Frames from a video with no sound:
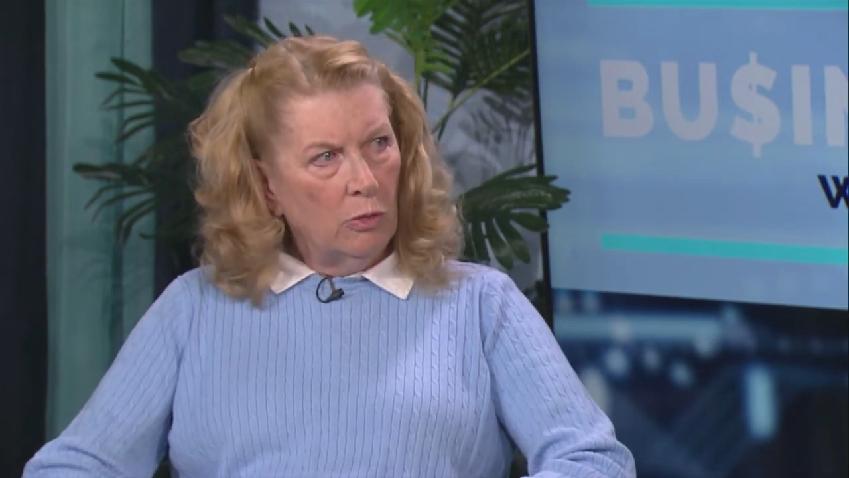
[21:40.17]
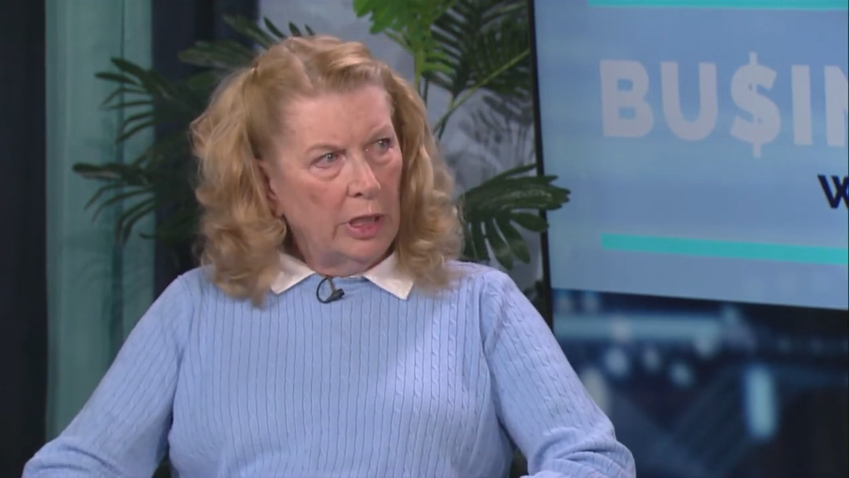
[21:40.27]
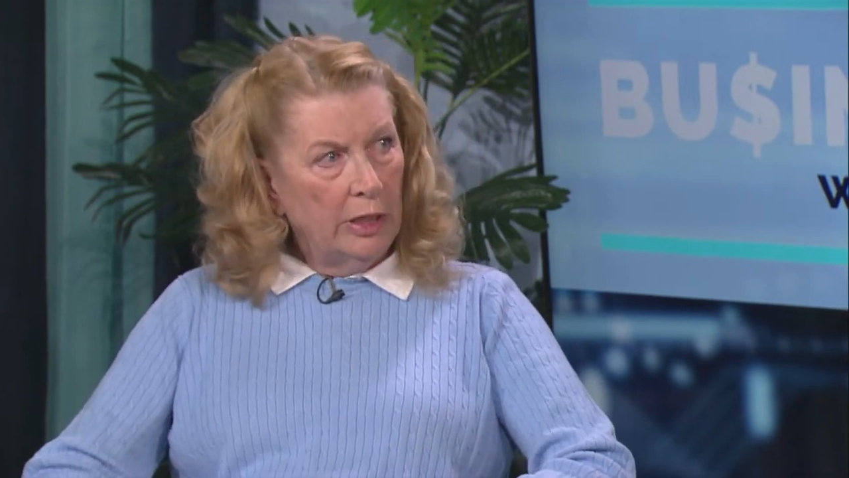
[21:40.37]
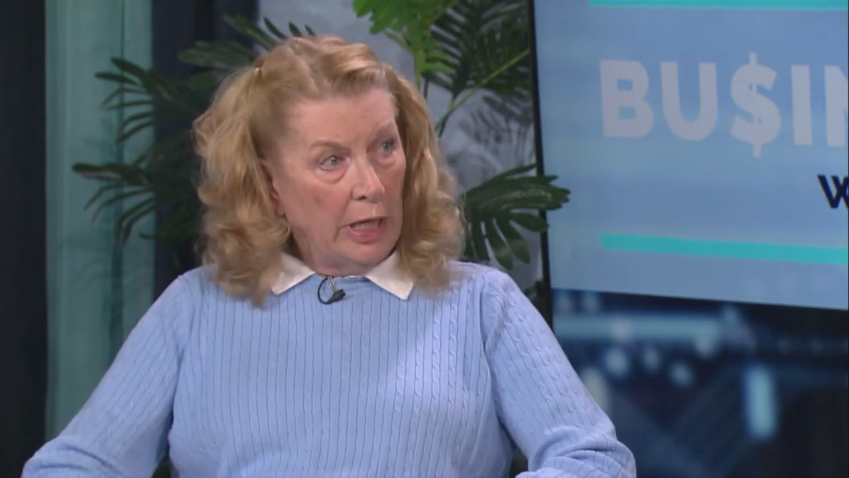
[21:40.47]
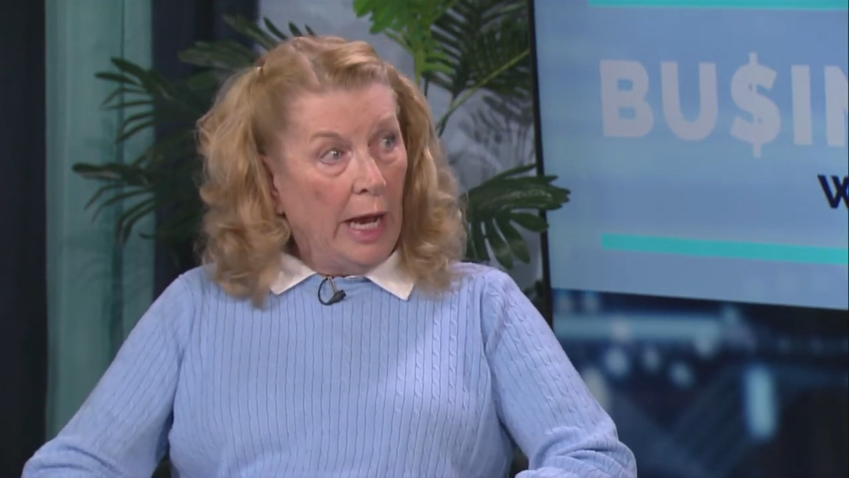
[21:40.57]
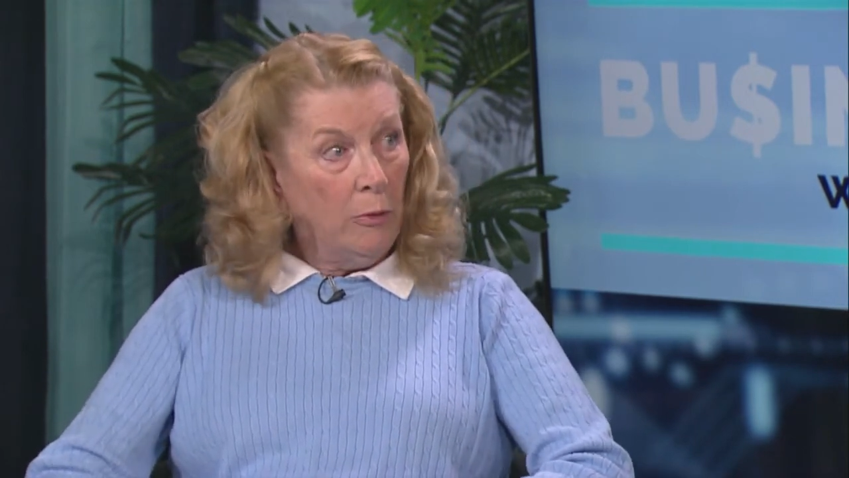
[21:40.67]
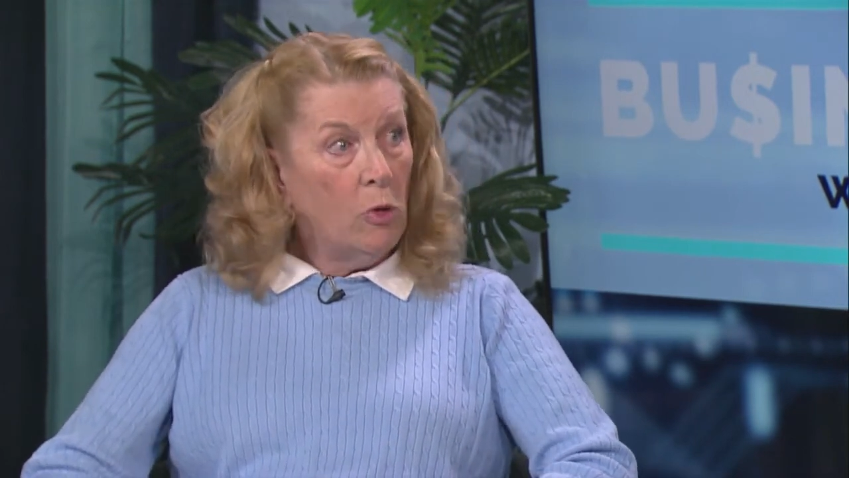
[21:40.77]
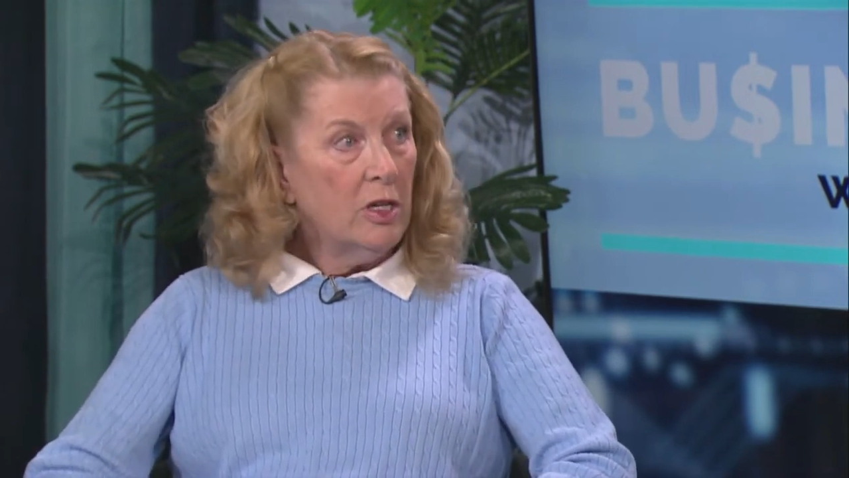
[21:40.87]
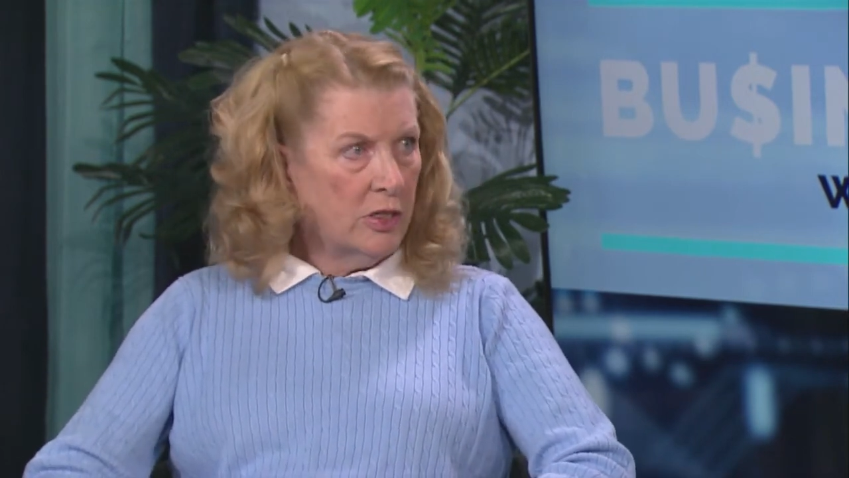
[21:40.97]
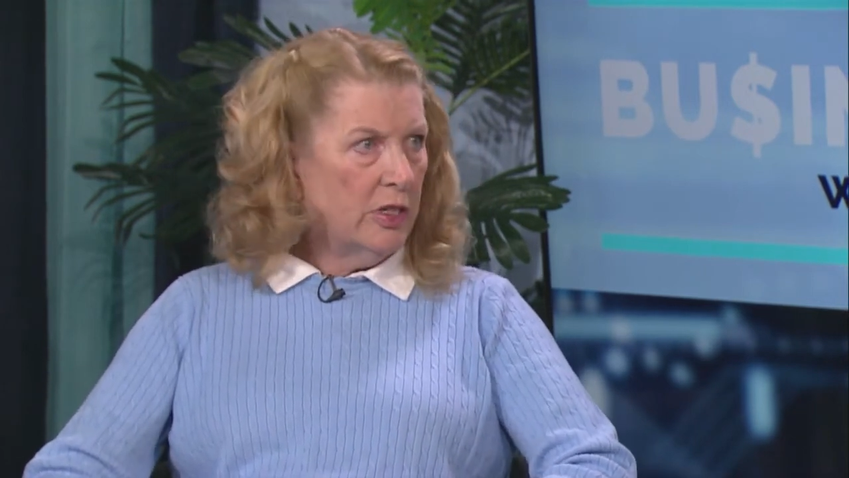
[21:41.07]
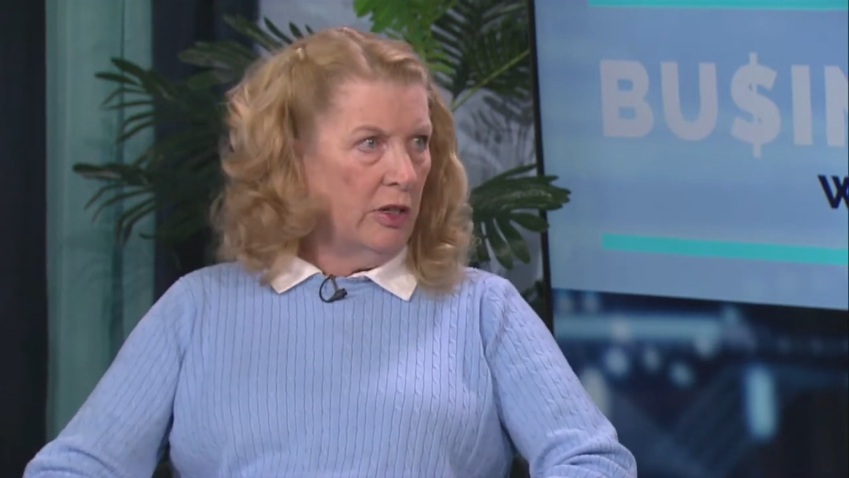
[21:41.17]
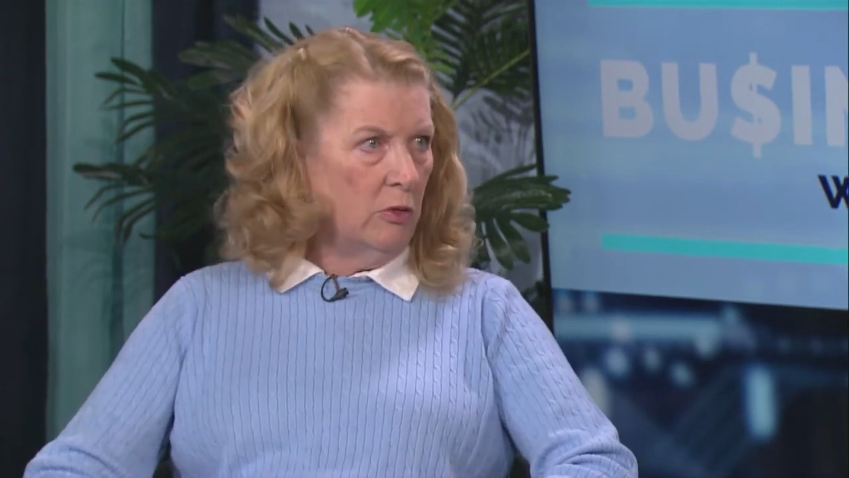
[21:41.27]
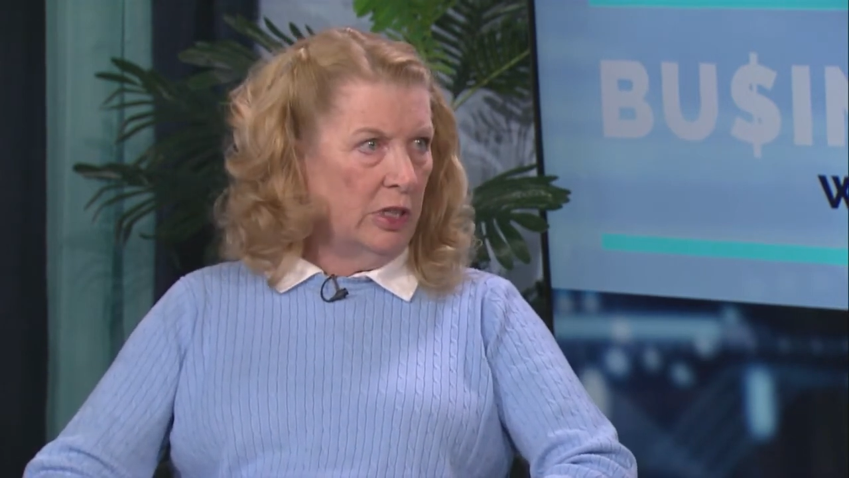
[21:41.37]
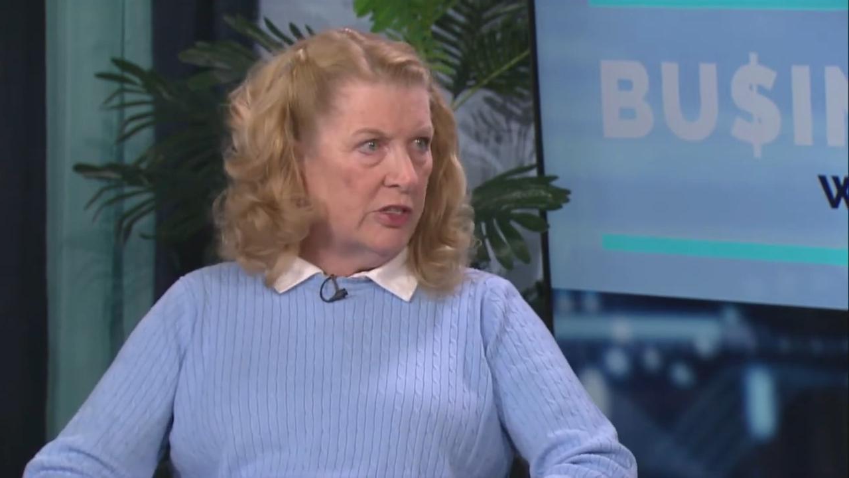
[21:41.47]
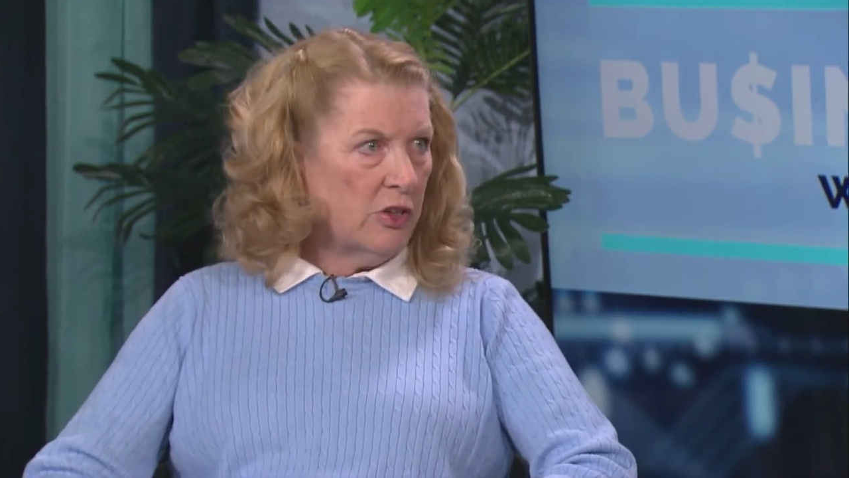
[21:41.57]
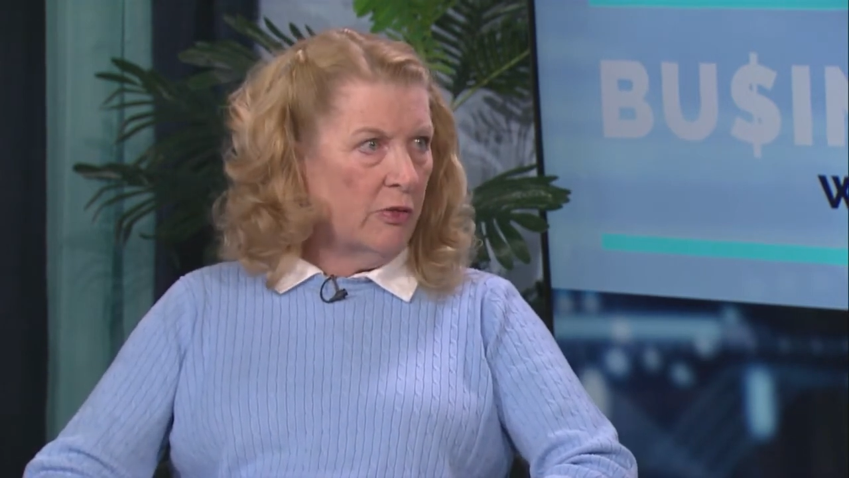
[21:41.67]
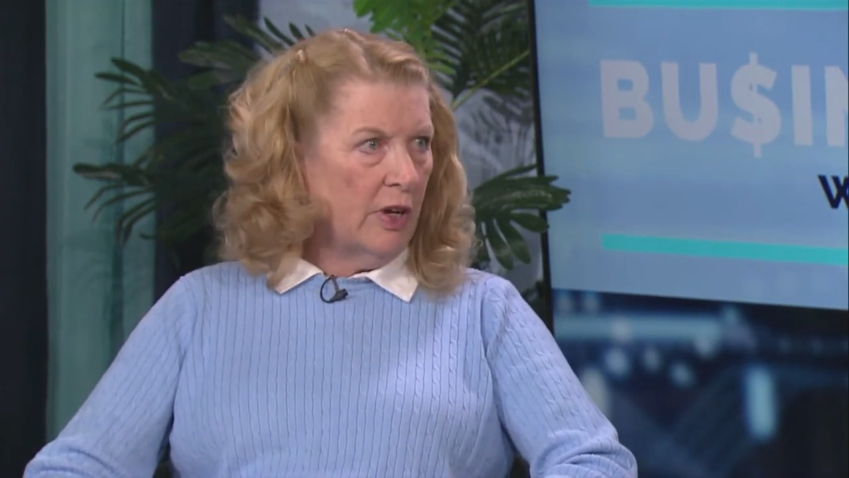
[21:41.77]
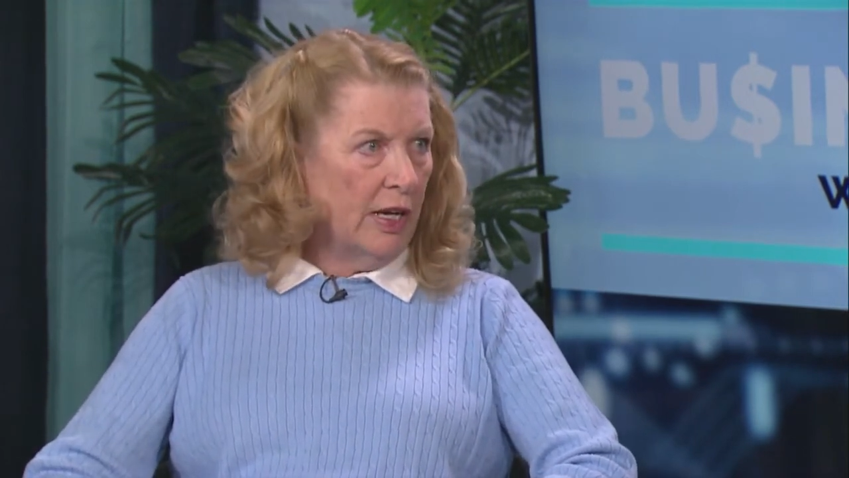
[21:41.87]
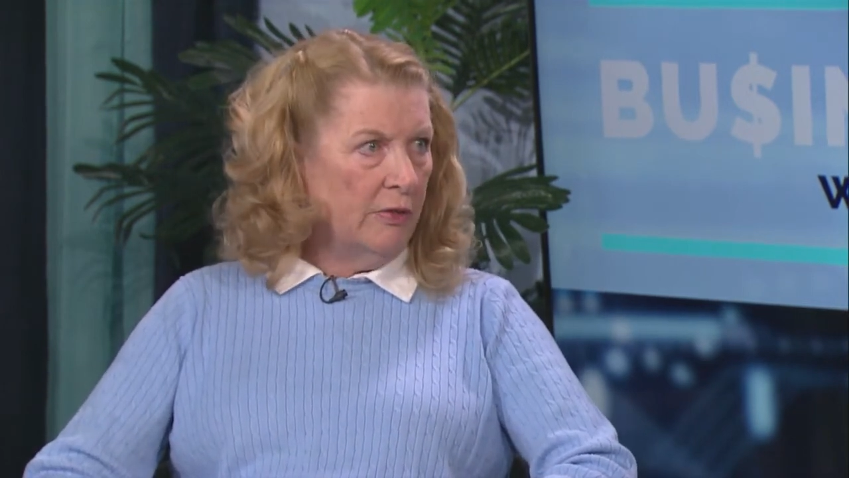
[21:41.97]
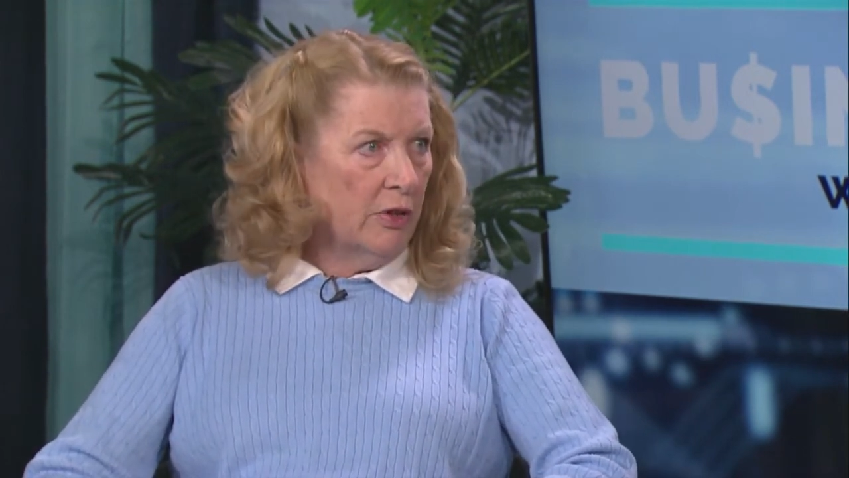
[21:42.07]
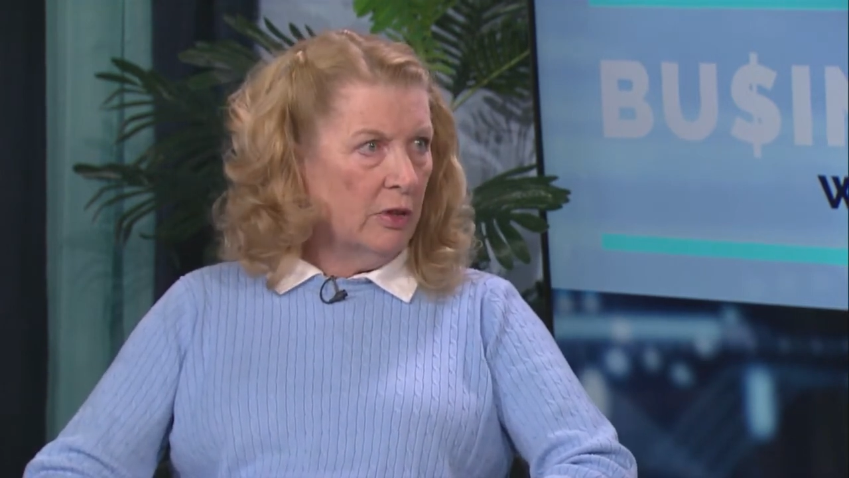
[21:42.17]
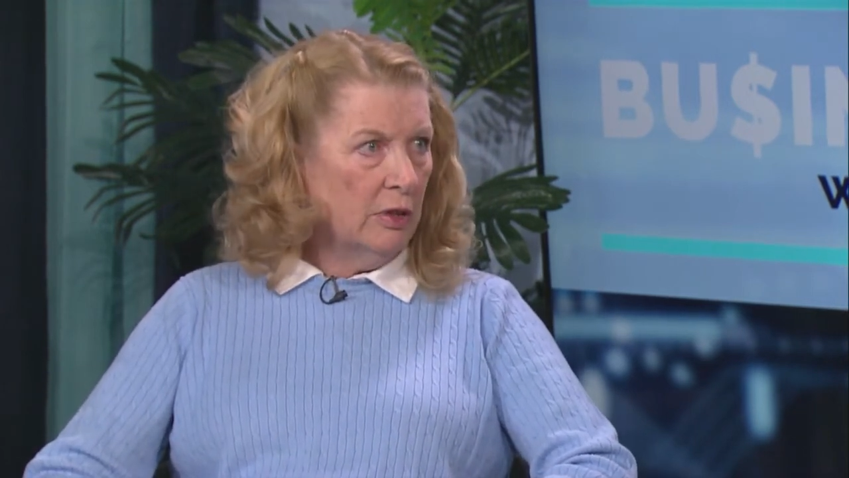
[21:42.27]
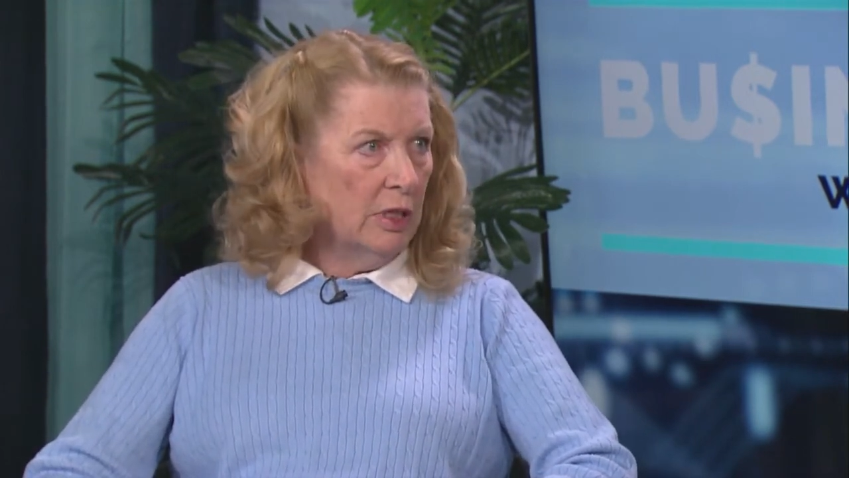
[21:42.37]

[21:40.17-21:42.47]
and I was the only survivor,